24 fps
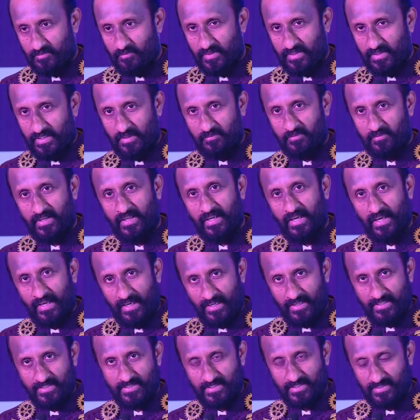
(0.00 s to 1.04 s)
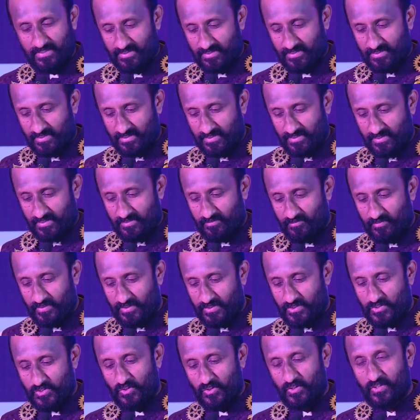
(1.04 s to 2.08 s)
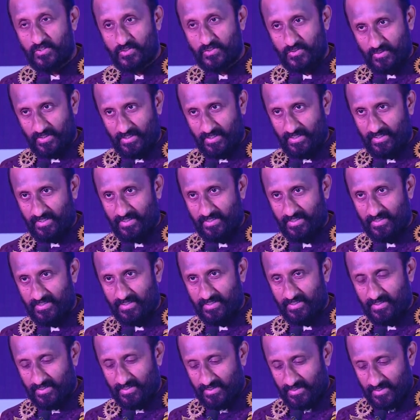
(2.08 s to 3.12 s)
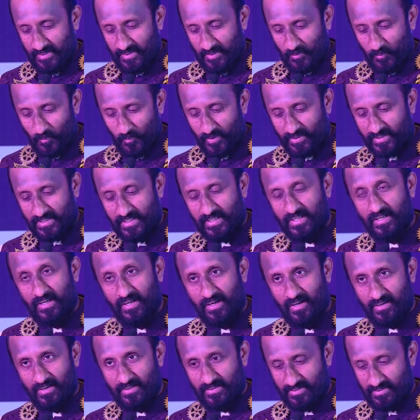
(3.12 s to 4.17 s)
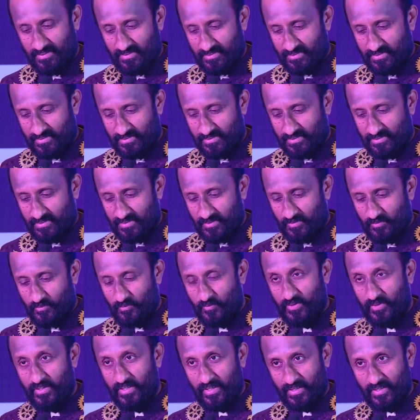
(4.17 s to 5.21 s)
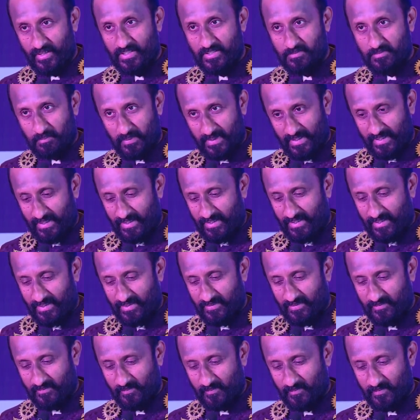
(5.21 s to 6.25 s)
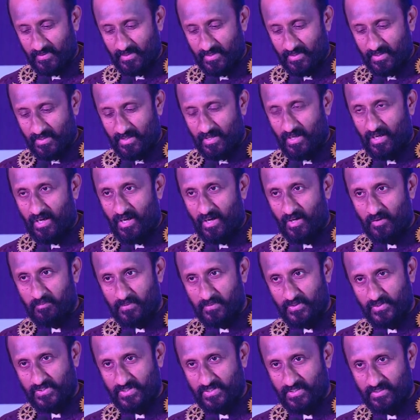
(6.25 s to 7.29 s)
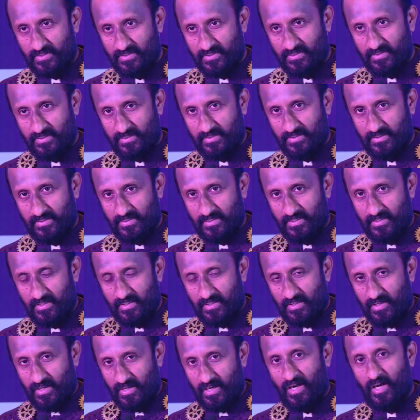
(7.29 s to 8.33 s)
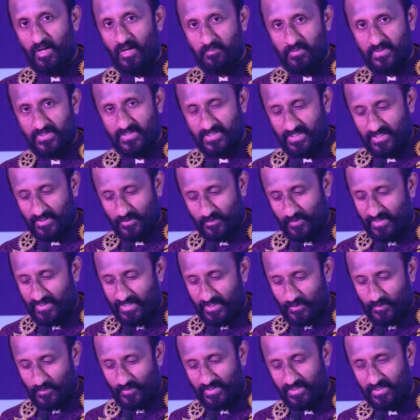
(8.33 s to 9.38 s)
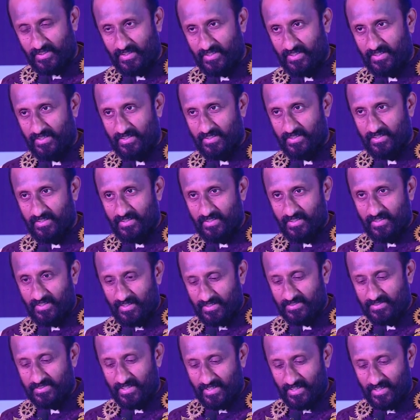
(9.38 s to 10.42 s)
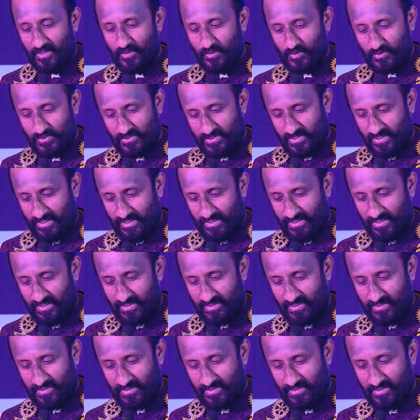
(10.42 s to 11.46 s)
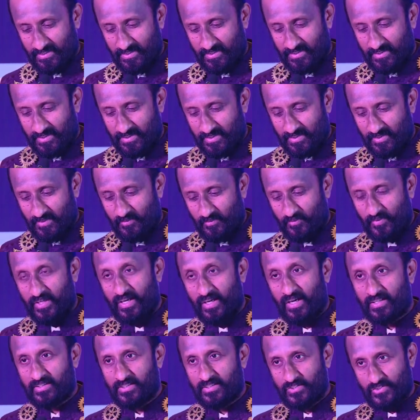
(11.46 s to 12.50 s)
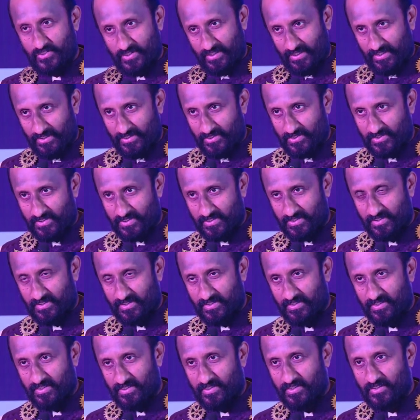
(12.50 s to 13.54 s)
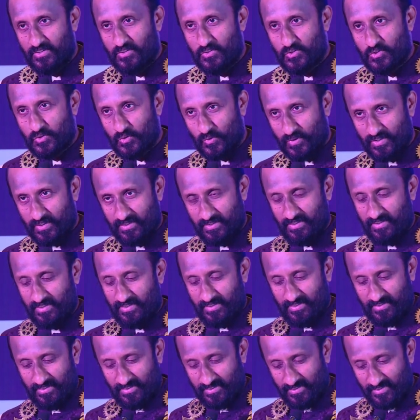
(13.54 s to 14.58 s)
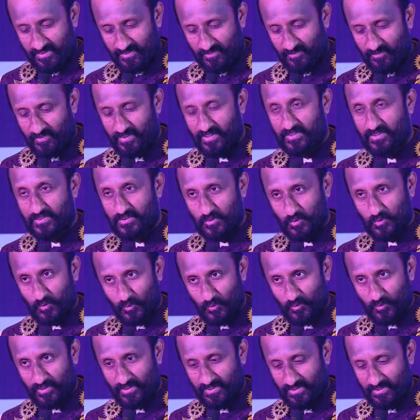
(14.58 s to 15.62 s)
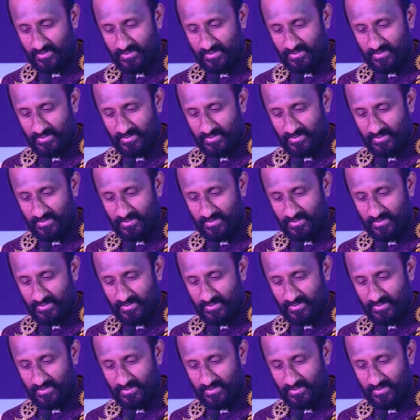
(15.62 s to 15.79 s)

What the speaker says: With every hand, we join today. Working hard, we are at play. Our mission 2020 is here to stay. We are the change. Together we soared.